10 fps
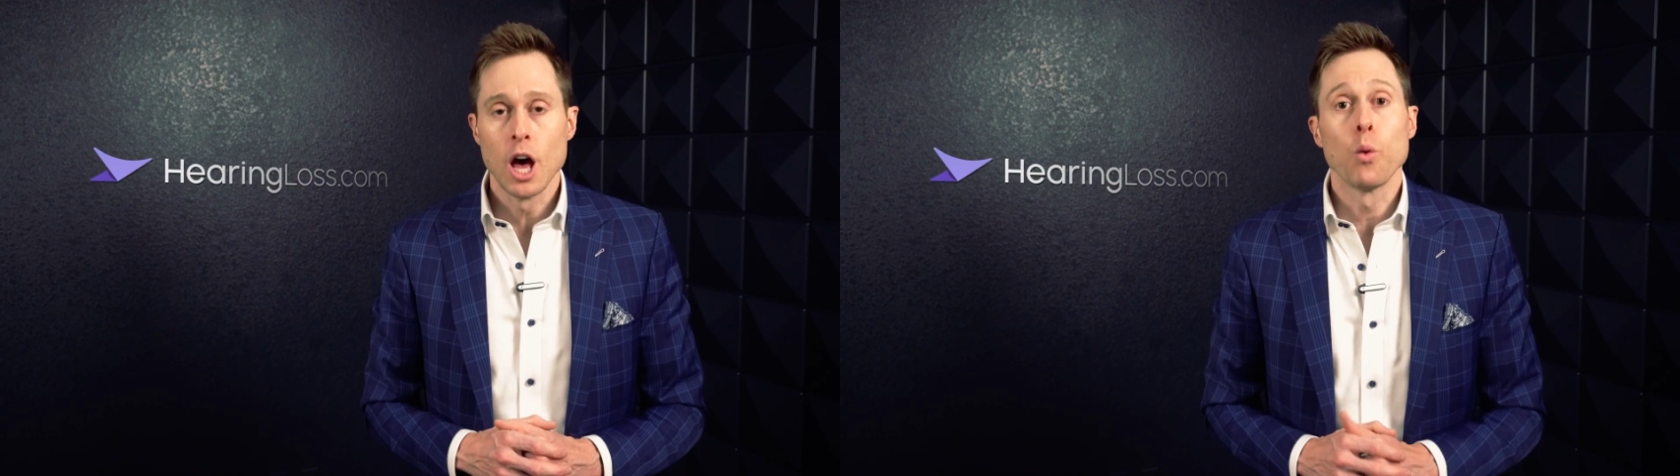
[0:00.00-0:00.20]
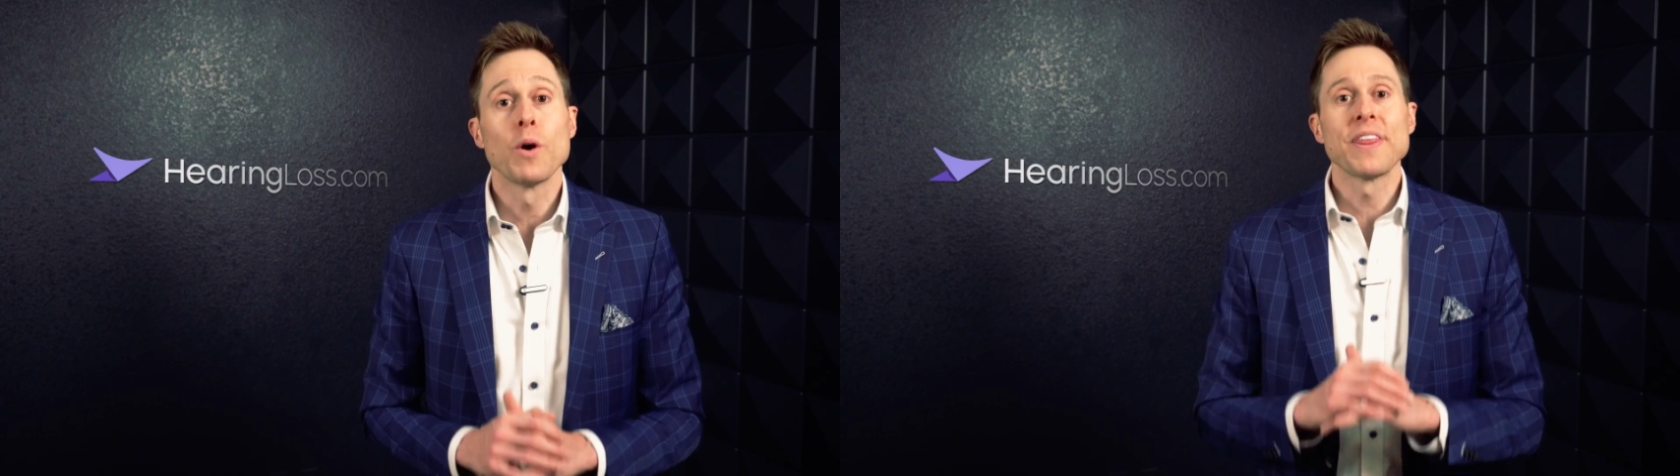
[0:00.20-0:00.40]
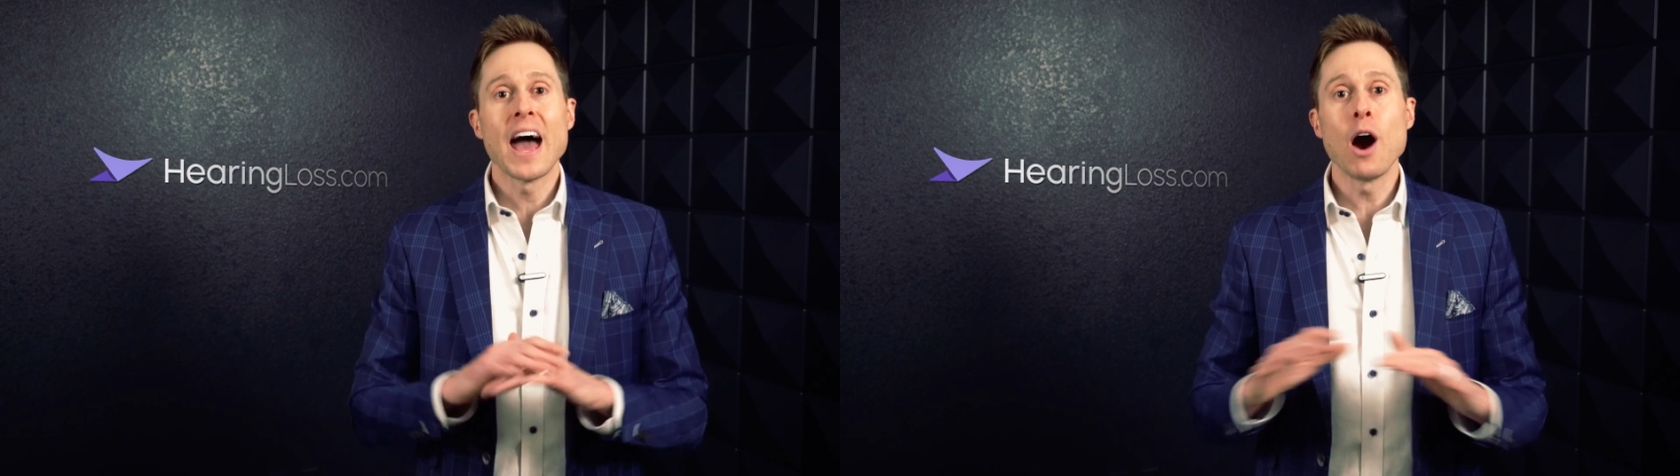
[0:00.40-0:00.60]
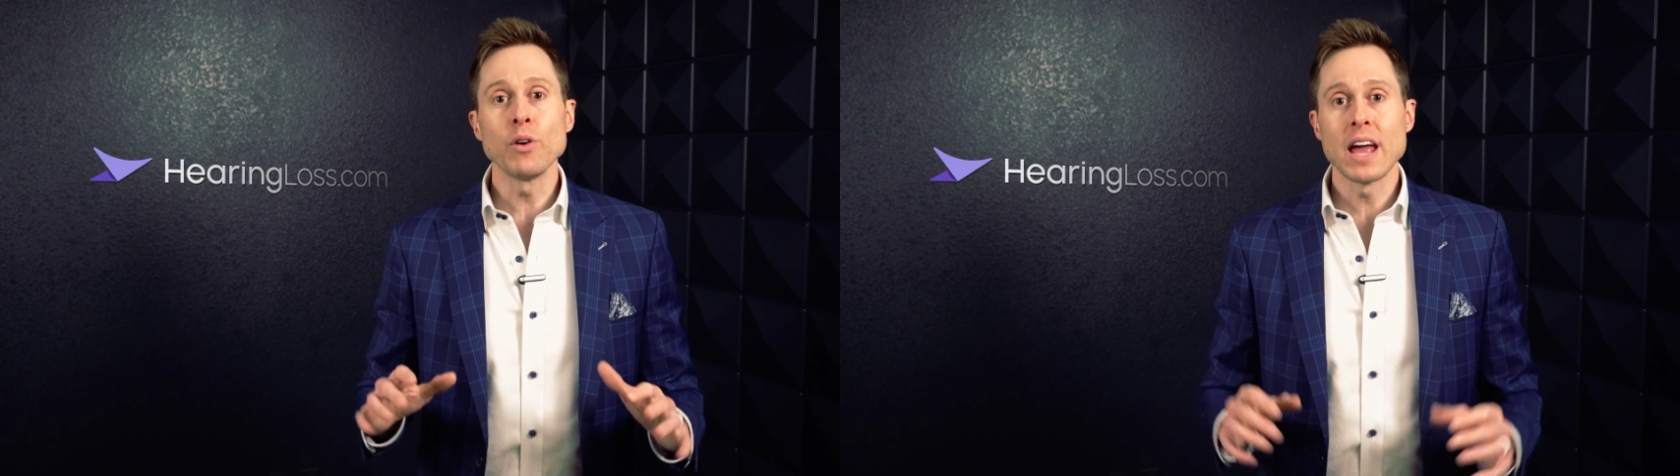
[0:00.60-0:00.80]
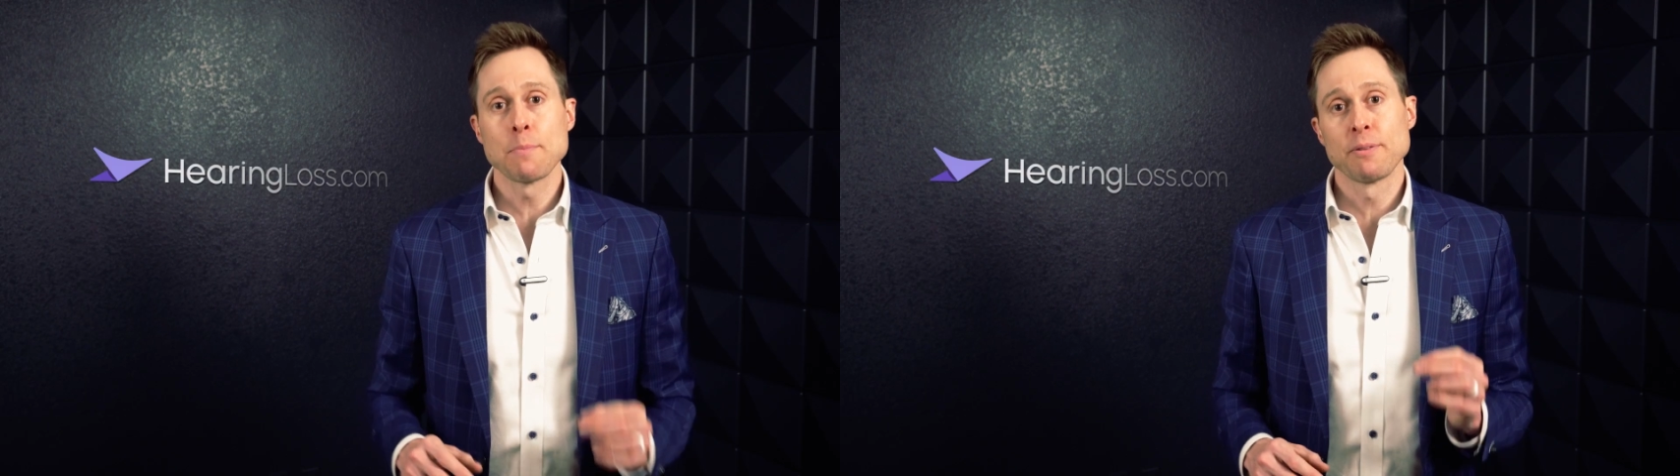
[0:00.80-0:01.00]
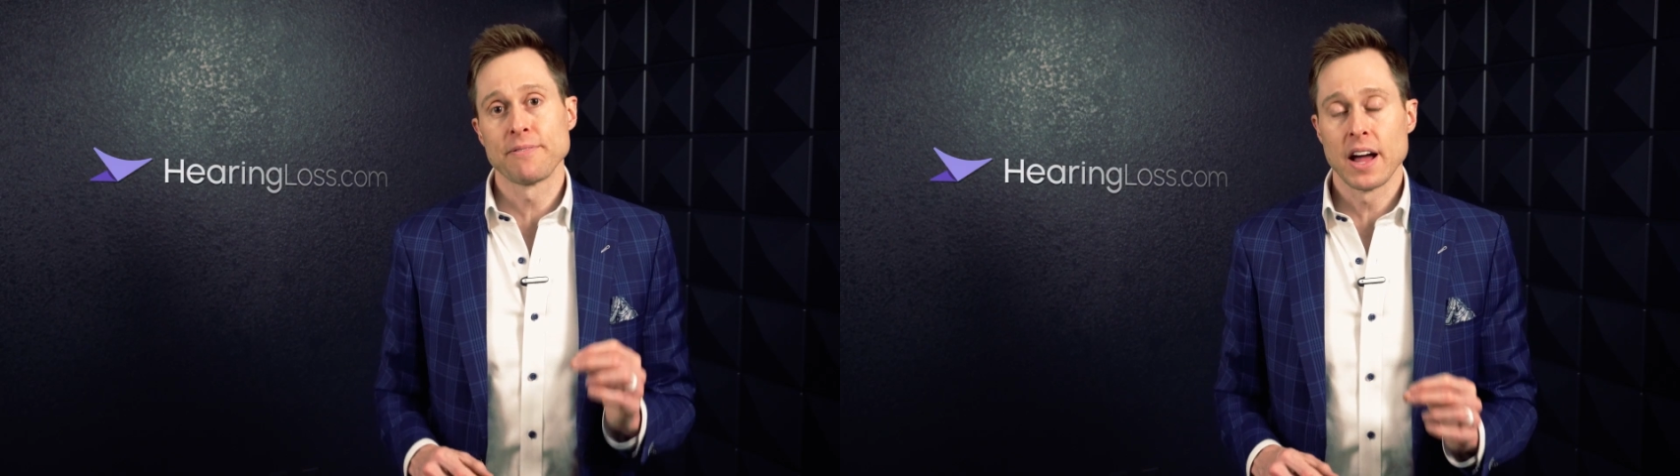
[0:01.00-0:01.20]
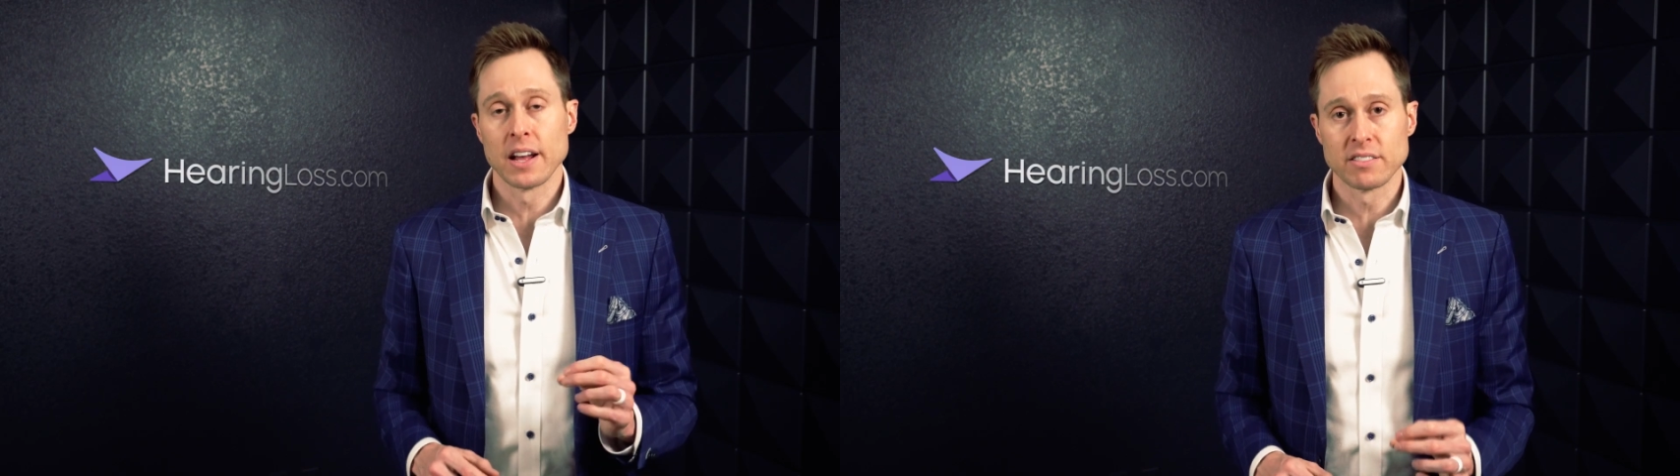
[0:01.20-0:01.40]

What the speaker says: without amplifying